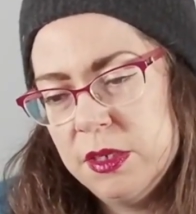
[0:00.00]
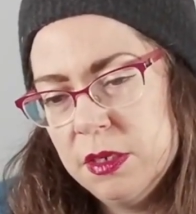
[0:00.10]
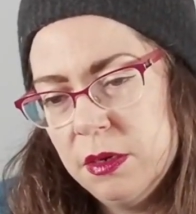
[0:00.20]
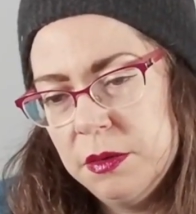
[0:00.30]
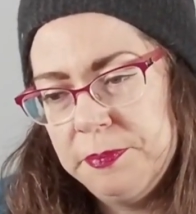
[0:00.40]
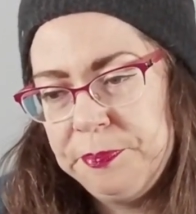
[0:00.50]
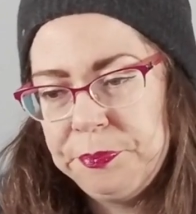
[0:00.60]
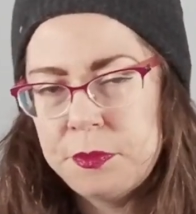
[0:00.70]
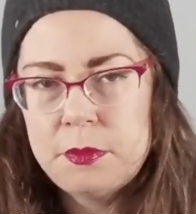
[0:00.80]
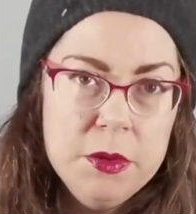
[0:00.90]
So,
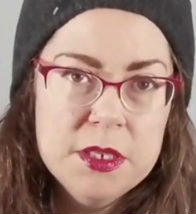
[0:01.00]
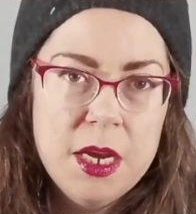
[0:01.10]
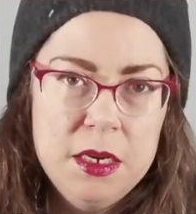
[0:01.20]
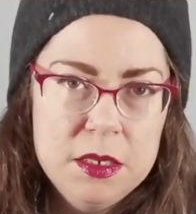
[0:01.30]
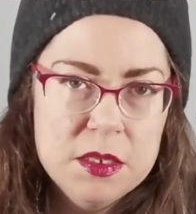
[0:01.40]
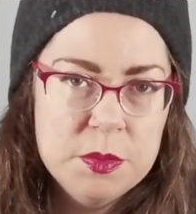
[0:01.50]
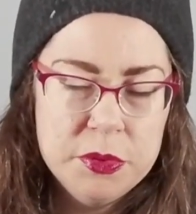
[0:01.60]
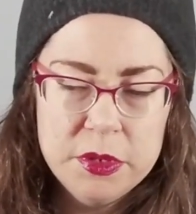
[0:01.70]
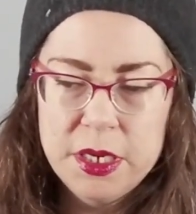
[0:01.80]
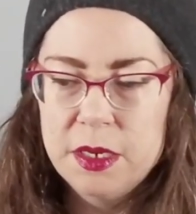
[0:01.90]
that was kind of
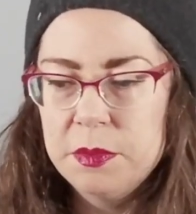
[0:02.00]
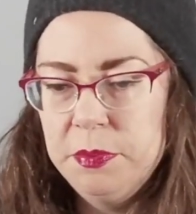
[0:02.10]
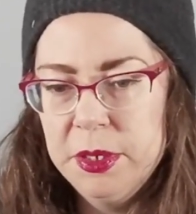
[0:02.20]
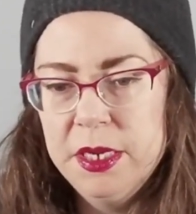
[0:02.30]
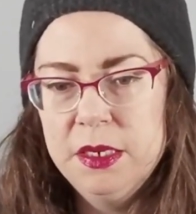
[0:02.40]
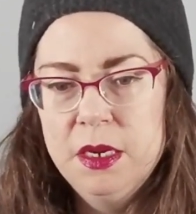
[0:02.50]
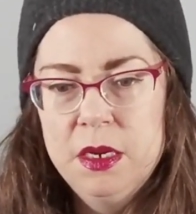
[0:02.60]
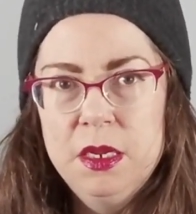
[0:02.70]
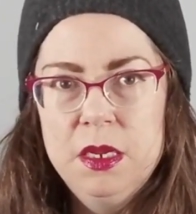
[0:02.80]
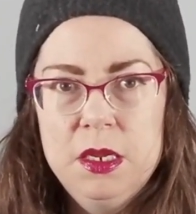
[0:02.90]
disappointing, but
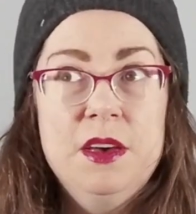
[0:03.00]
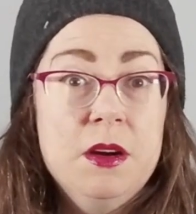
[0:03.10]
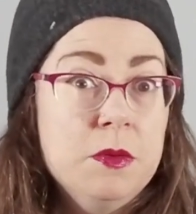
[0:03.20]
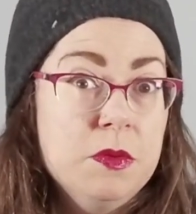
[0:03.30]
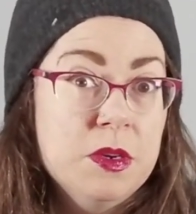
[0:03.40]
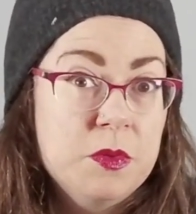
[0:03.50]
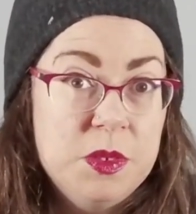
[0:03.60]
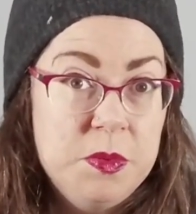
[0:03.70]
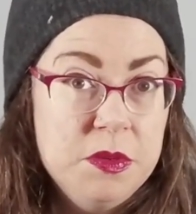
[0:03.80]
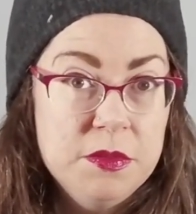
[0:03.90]
the artwork
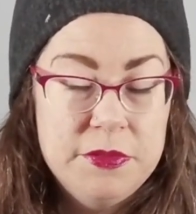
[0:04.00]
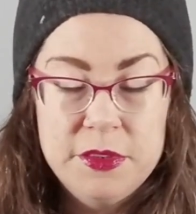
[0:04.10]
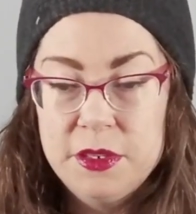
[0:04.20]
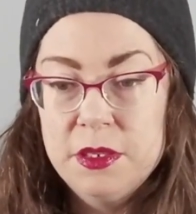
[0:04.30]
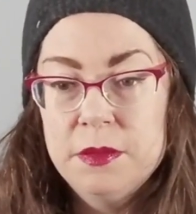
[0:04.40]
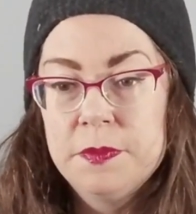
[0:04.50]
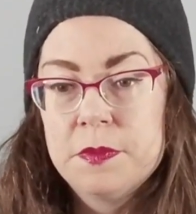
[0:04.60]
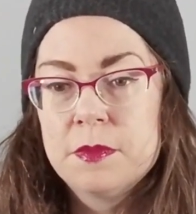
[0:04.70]
was beautiful.